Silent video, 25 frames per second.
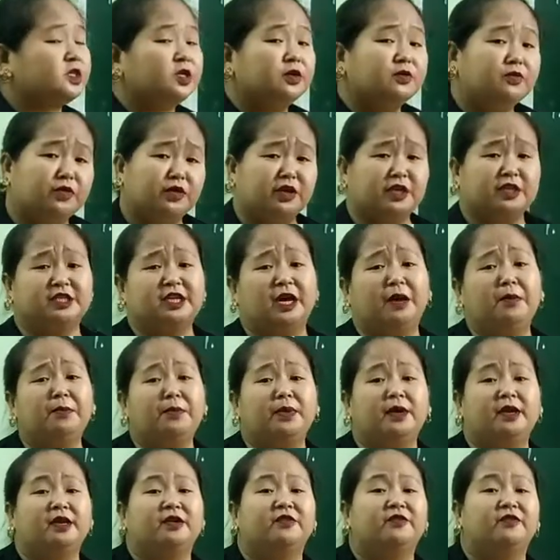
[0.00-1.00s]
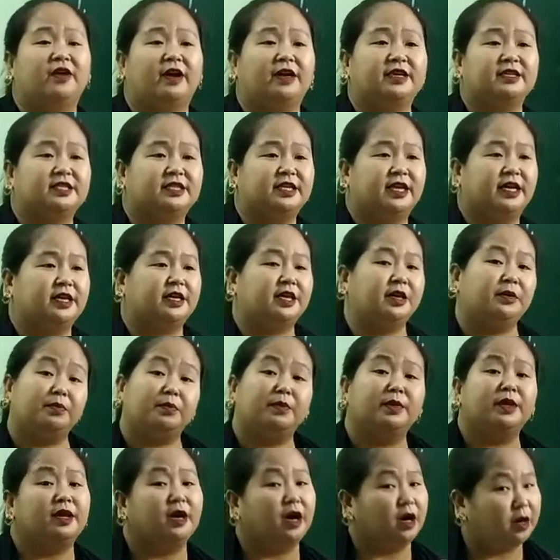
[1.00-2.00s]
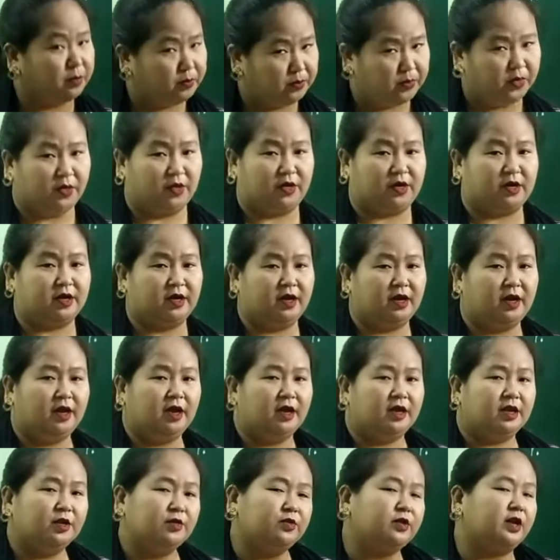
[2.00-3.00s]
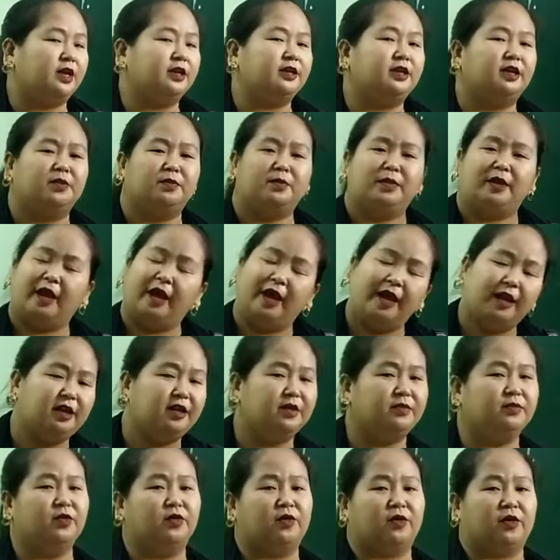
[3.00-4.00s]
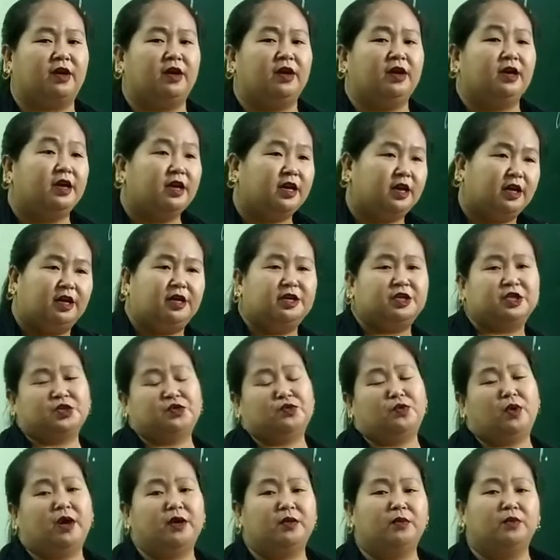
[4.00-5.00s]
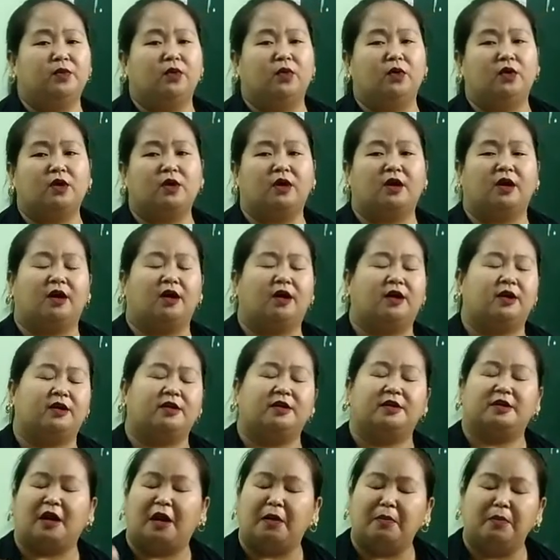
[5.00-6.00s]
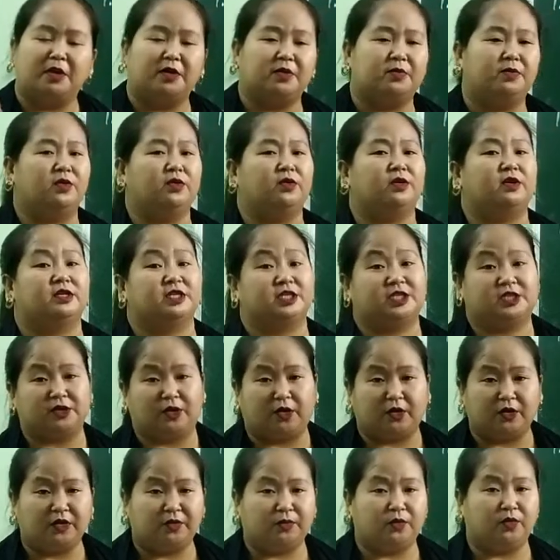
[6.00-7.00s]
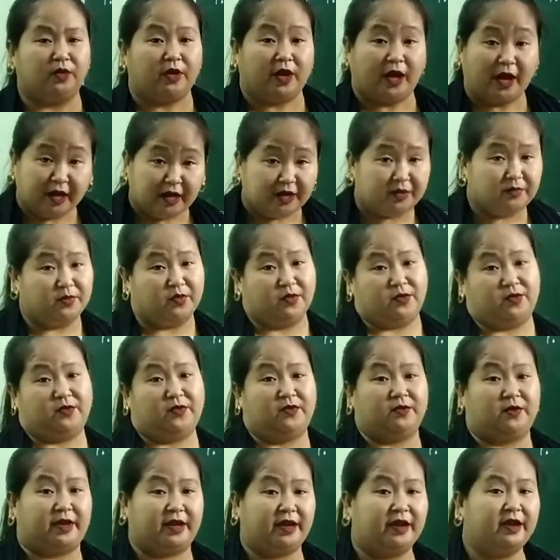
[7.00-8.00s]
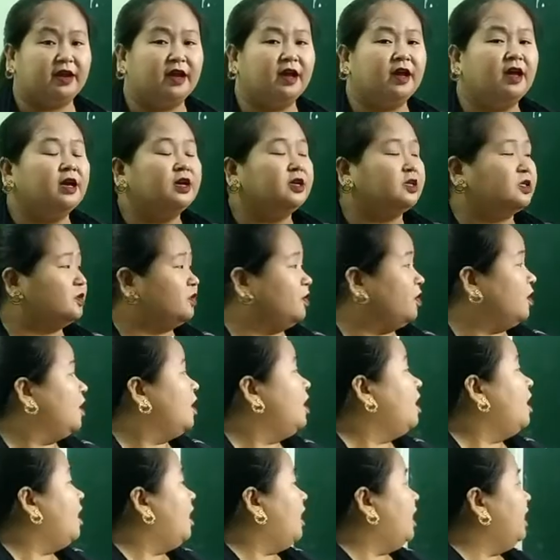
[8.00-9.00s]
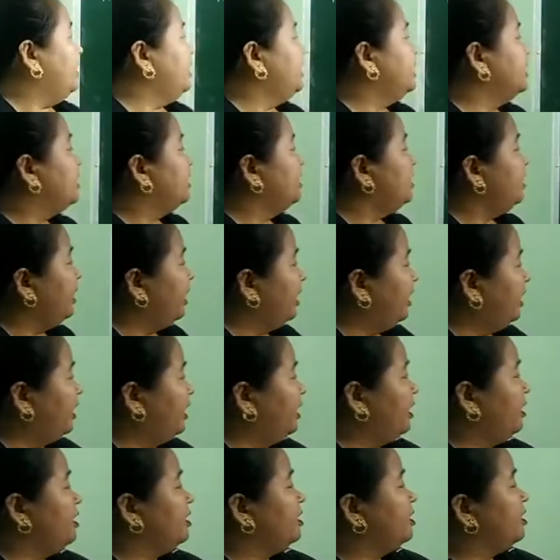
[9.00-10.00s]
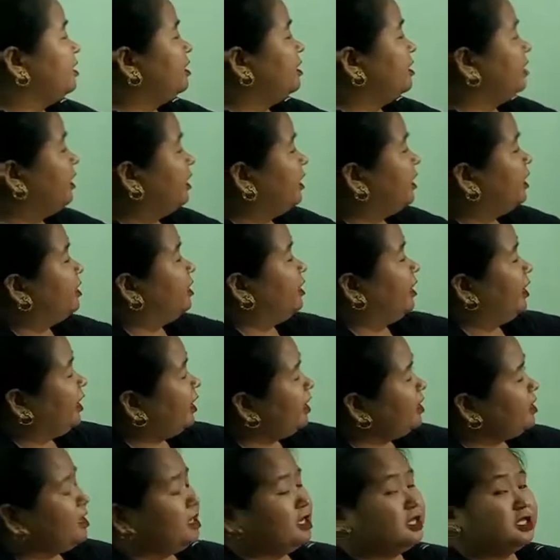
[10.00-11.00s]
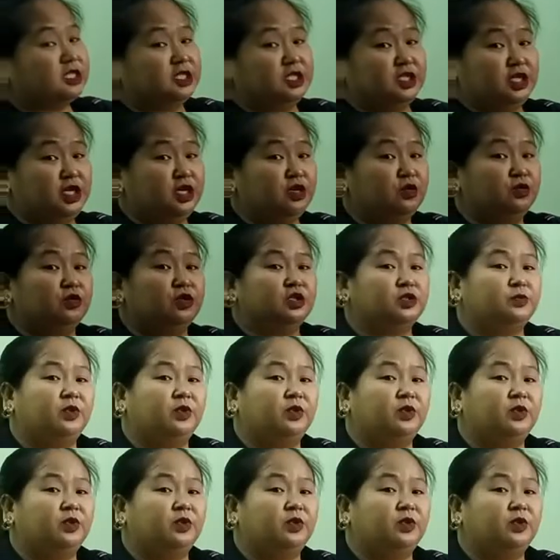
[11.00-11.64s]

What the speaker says: For example, if I say give me a book, you can give me any book, English 1 book or grammar book, story book, any book. Okay. So article A and n is used